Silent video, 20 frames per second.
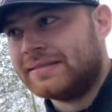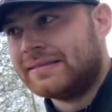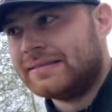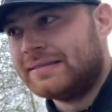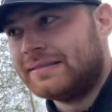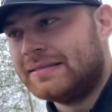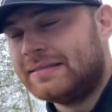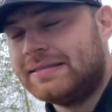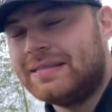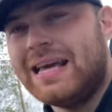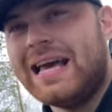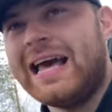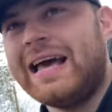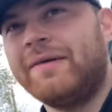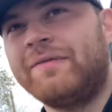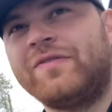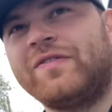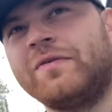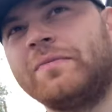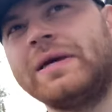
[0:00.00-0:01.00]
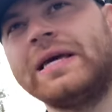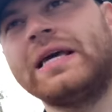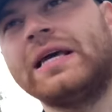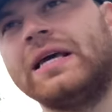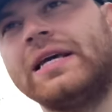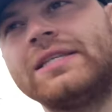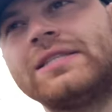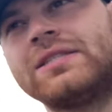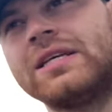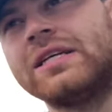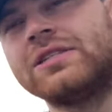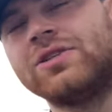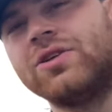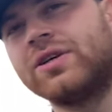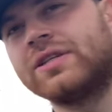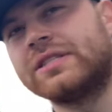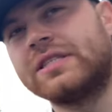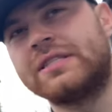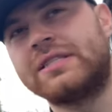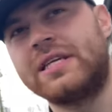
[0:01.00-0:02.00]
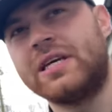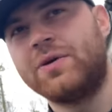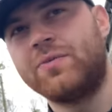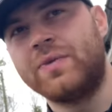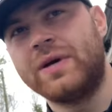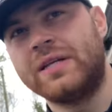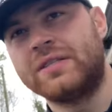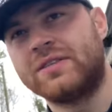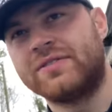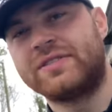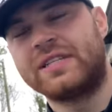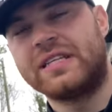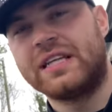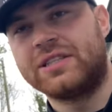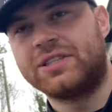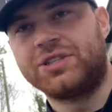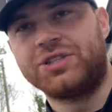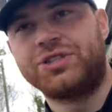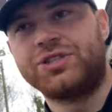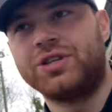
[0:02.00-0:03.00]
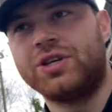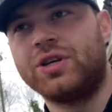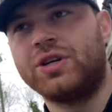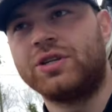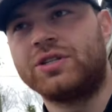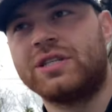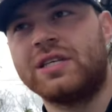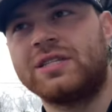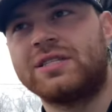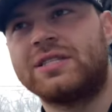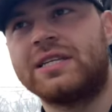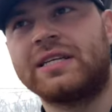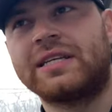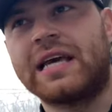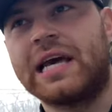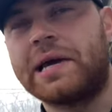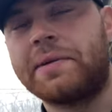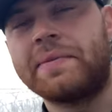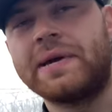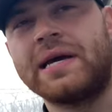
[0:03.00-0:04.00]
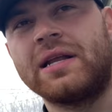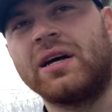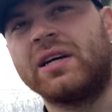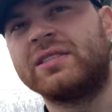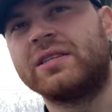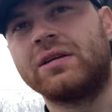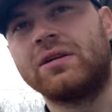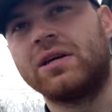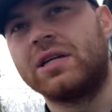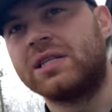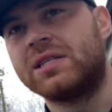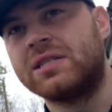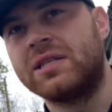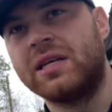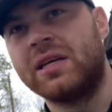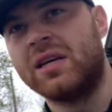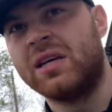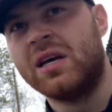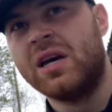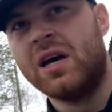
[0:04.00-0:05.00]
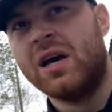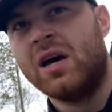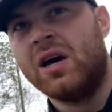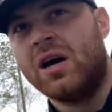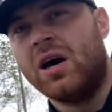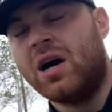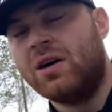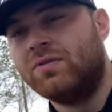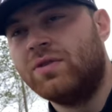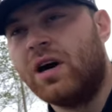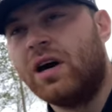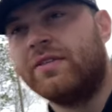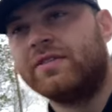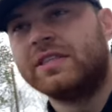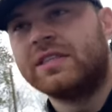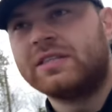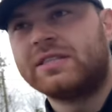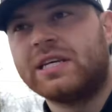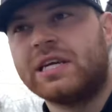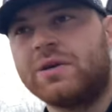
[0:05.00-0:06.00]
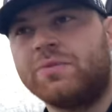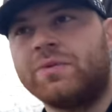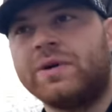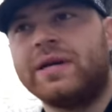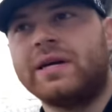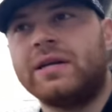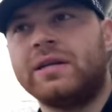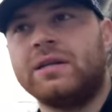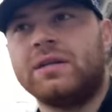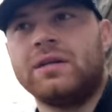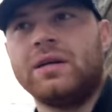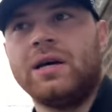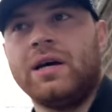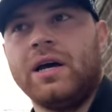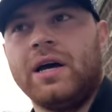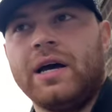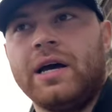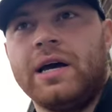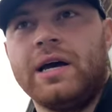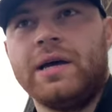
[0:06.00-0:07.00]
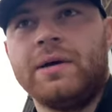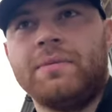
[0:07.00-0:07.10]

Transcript: and yeah, for me, but, it's as long as the team wins. I've said that to yeah. you since Sid came in. I said honestly, I'd rather the team win. Um, yeah.